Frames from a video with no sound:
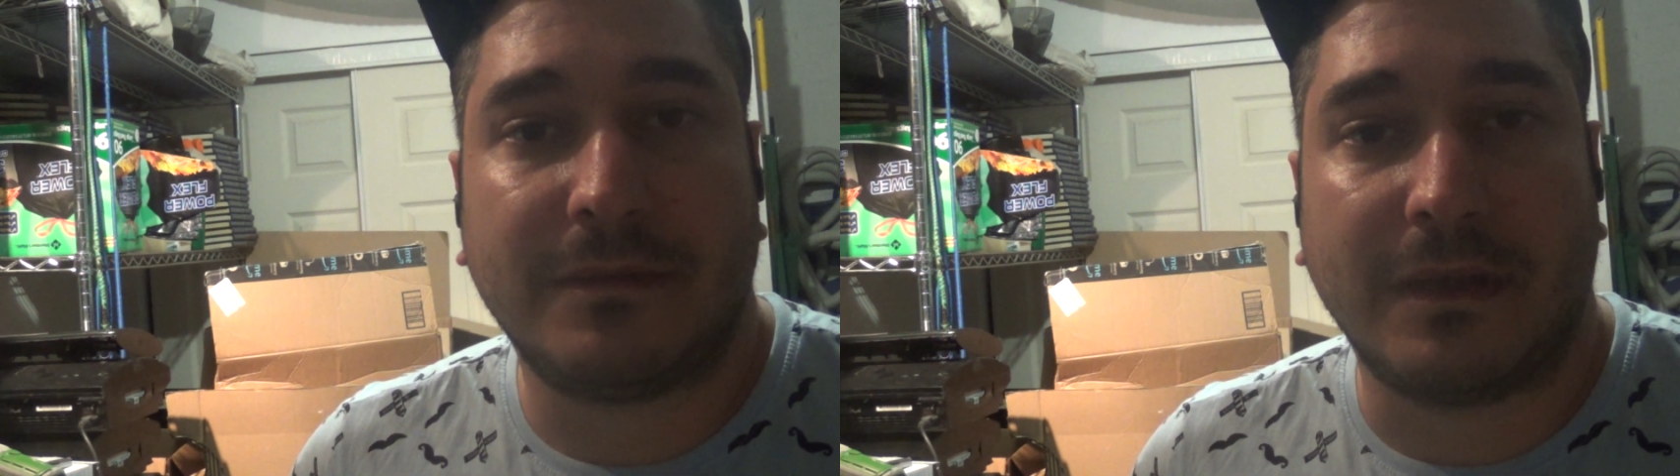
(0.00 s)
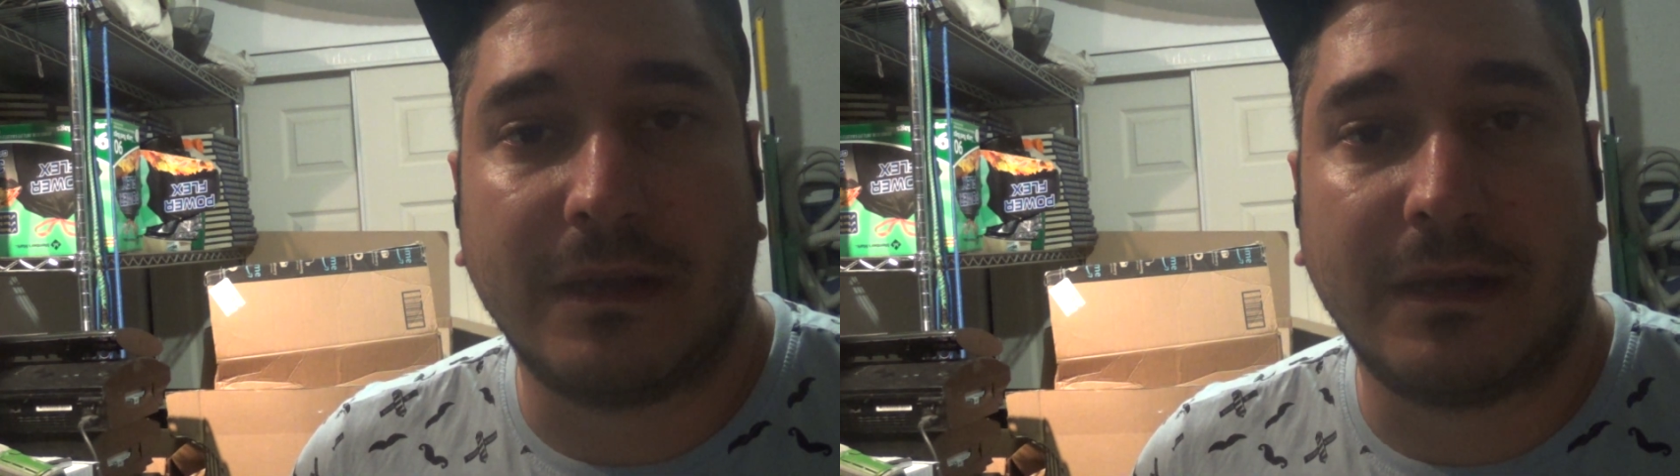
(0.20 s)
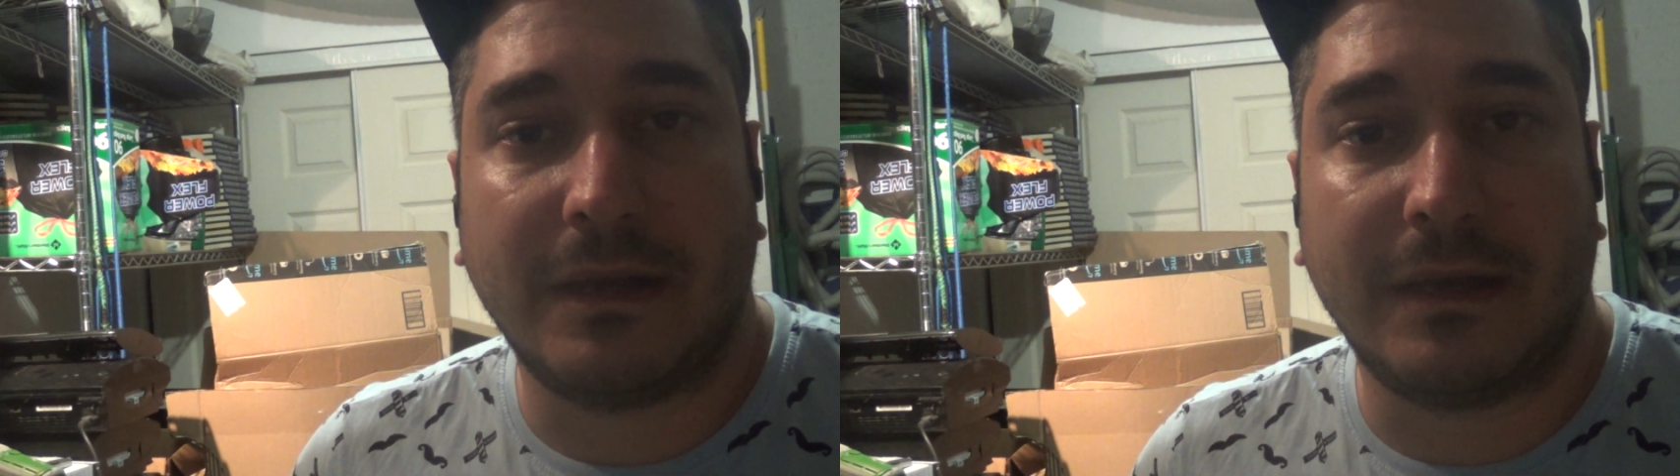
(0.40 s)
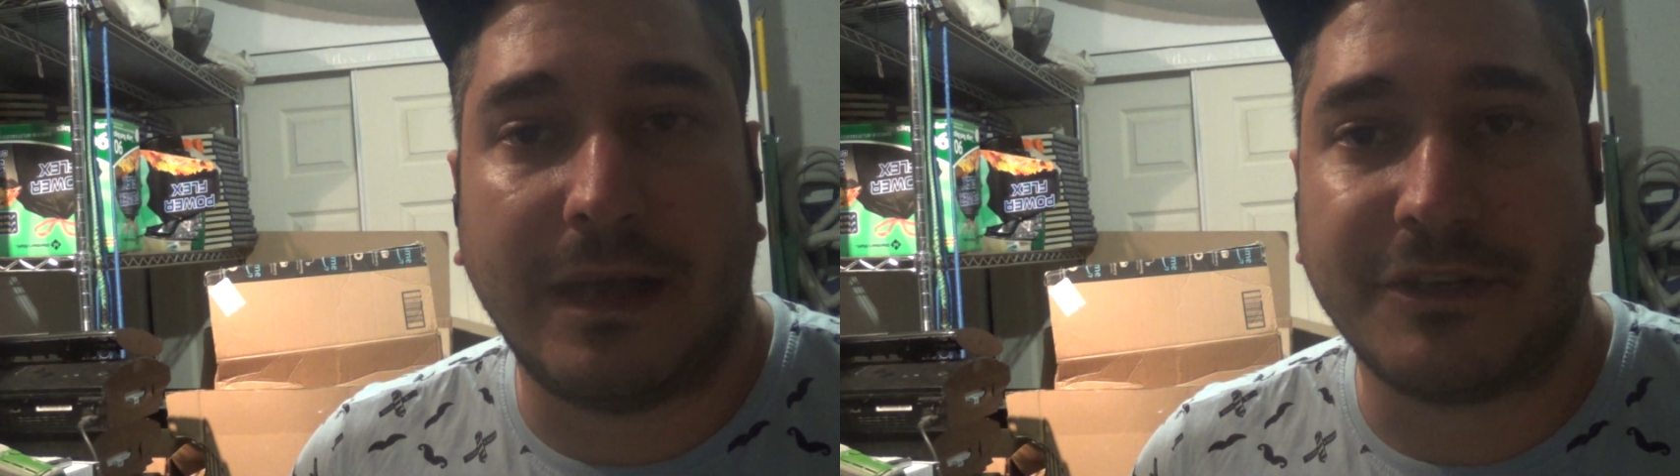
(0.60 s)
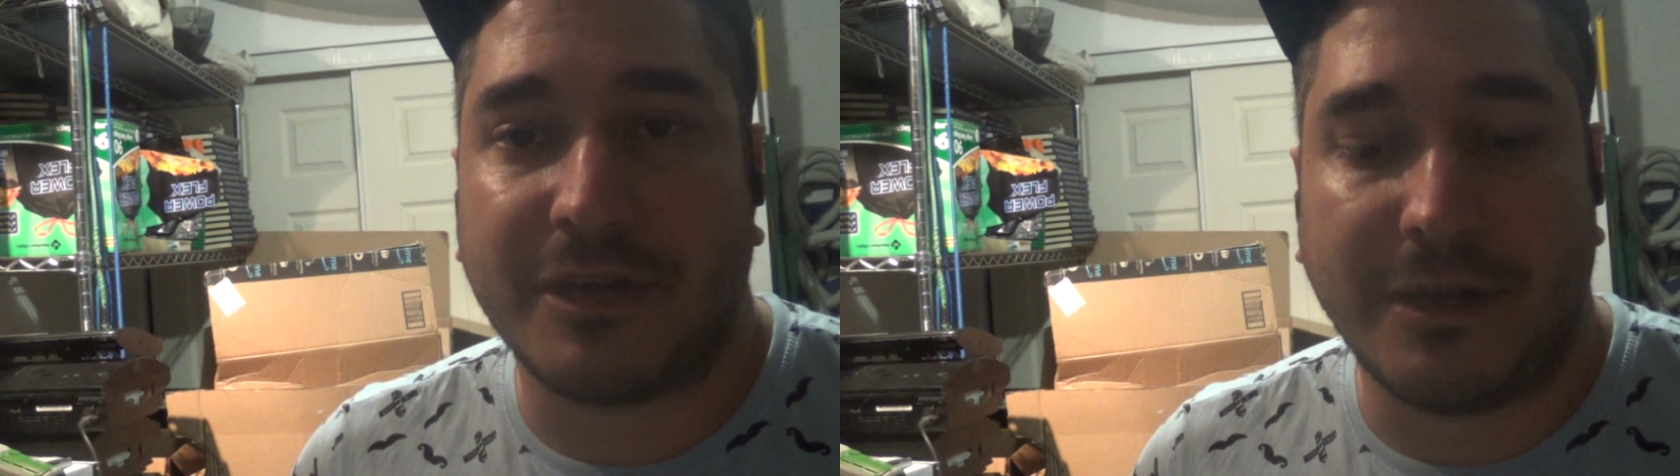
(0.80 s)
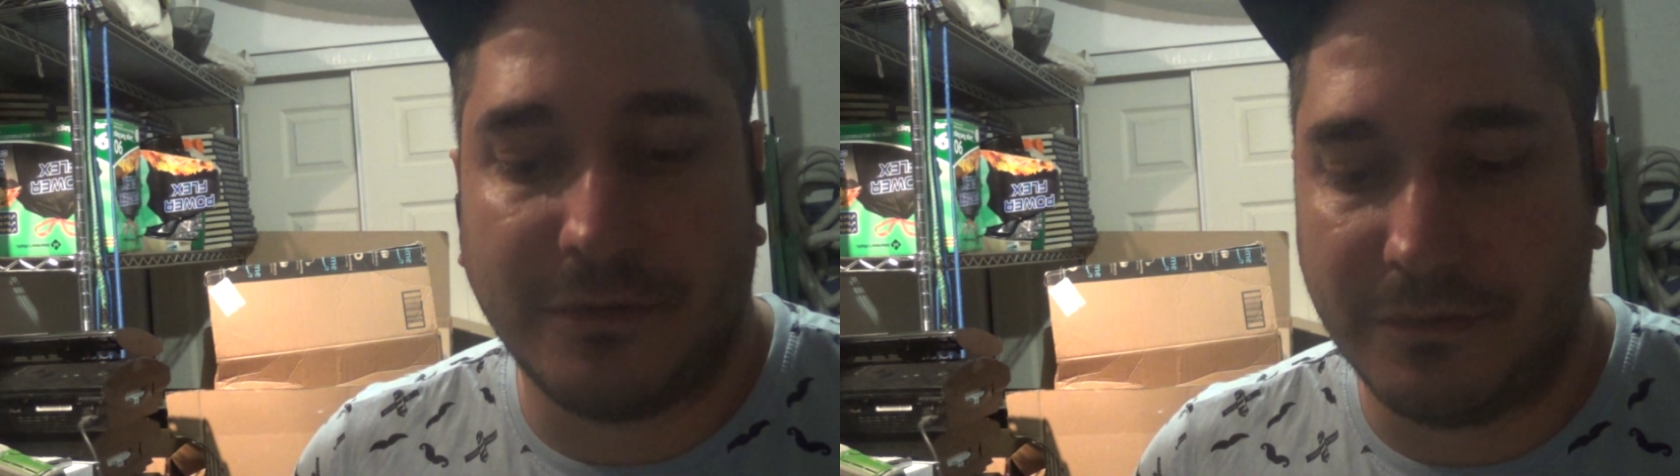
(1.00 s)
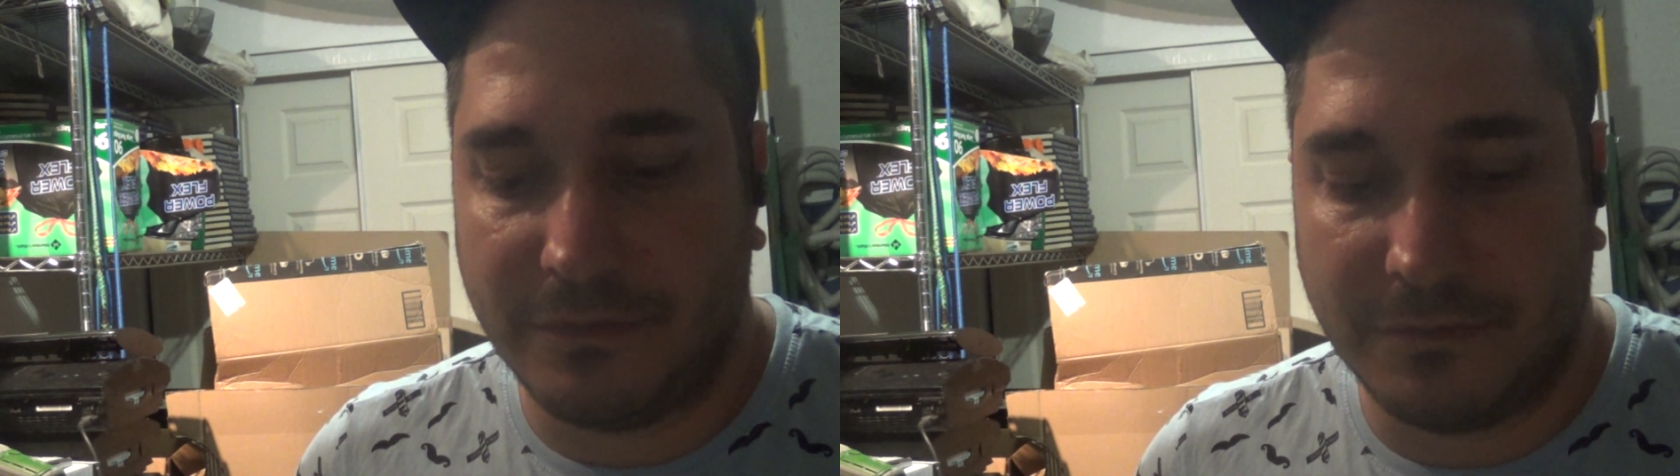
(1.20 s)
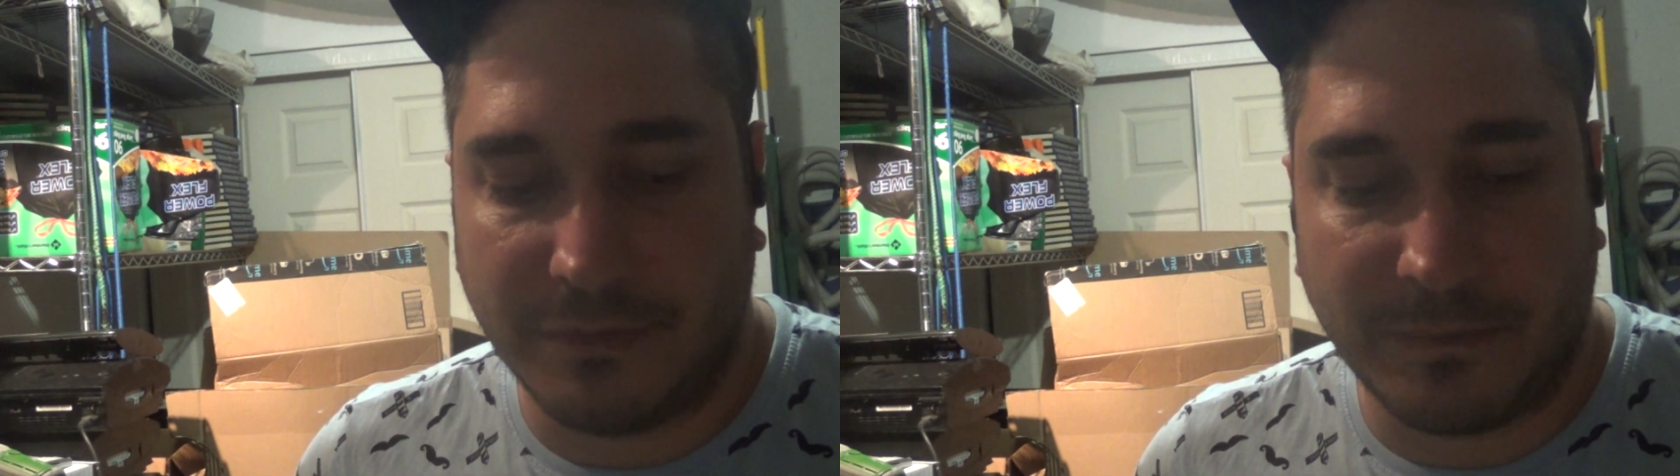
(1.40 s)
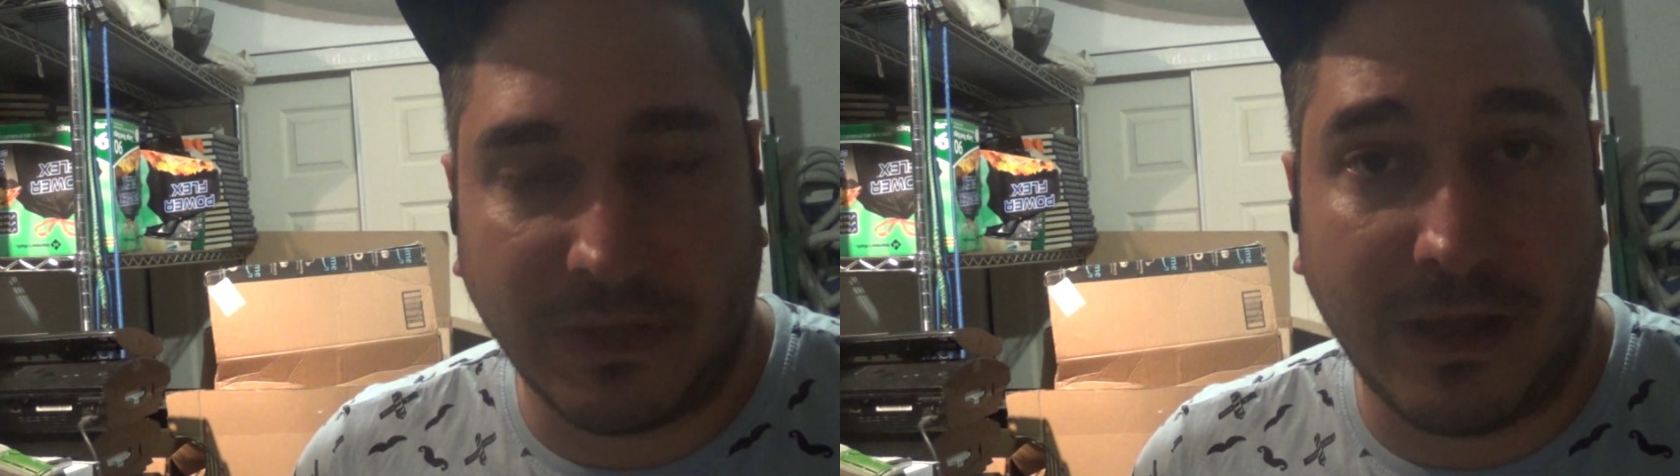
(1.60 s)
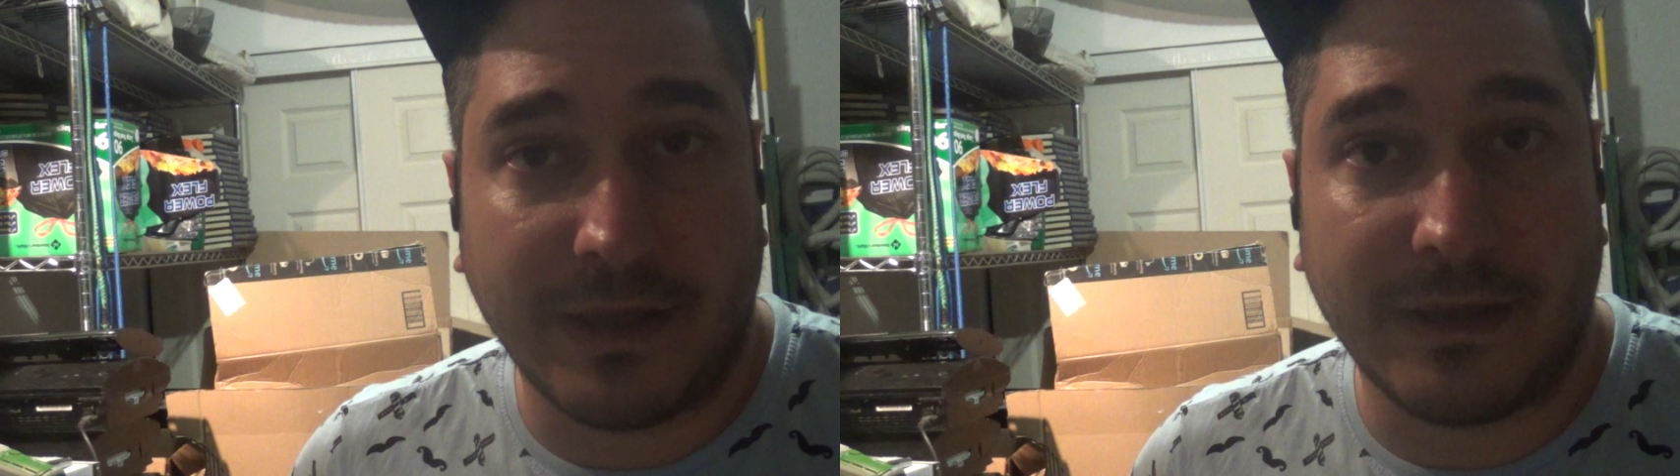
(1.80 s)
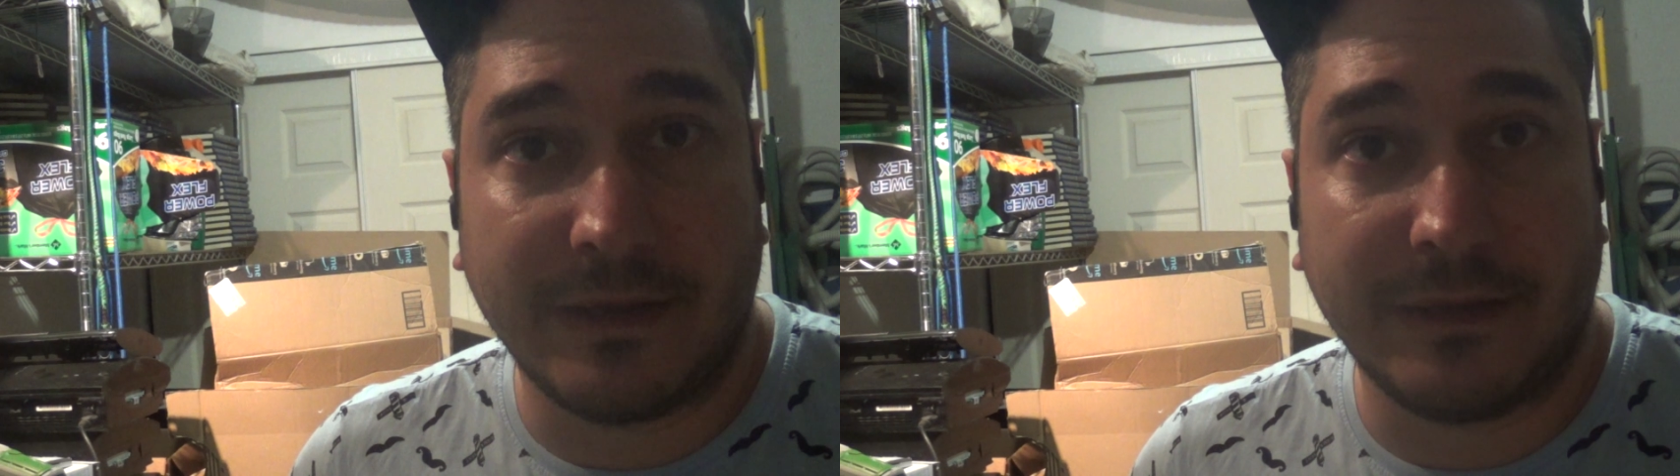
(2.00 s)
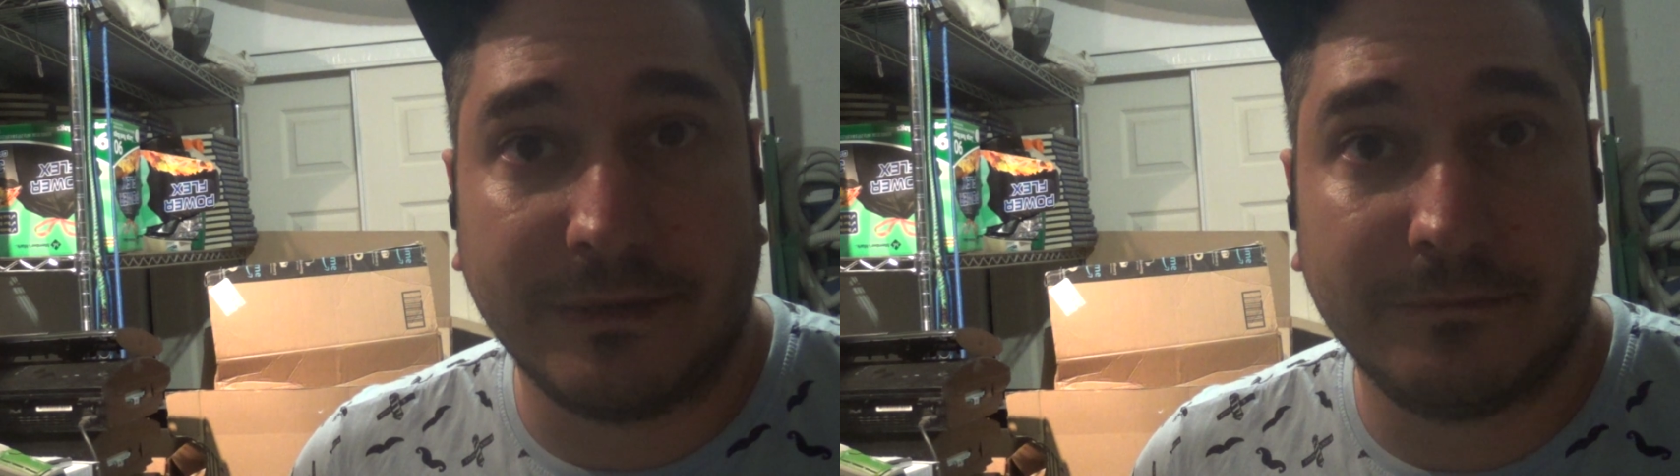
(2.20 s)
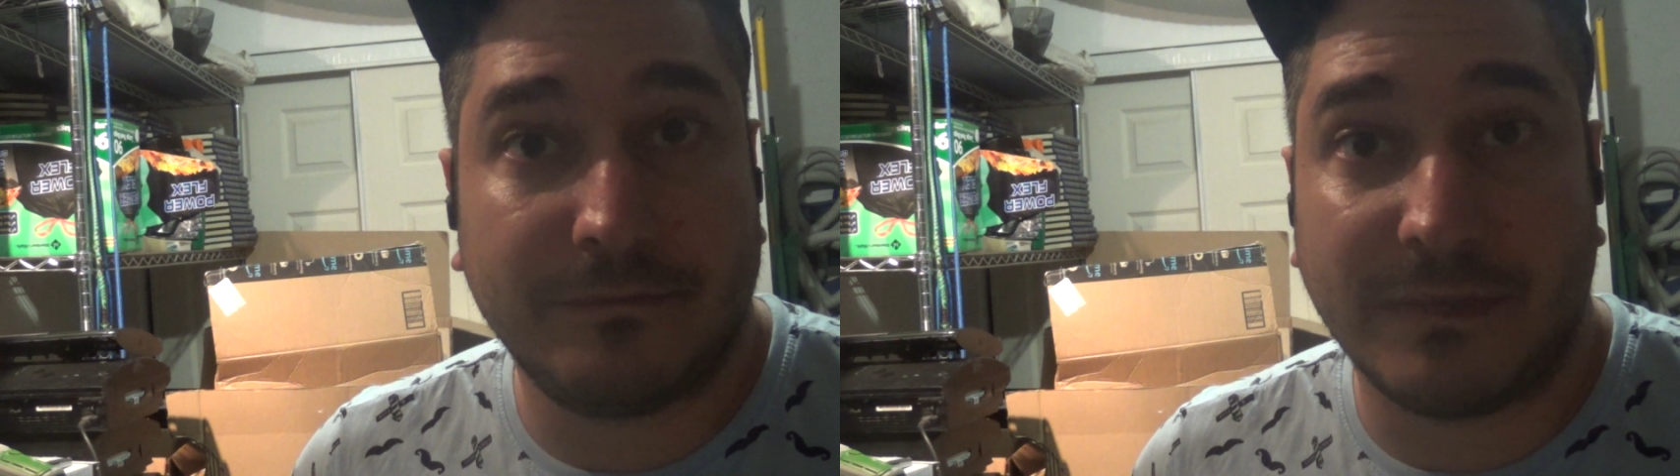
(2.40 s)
I try to reply